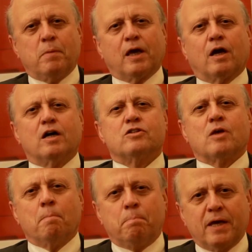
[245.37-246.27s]

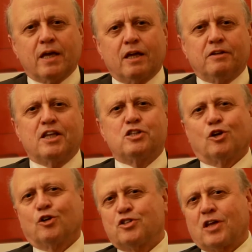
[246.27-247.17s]
because big
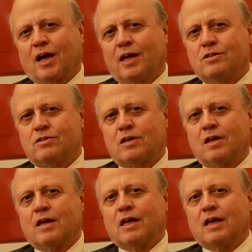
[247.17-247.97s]
digital designs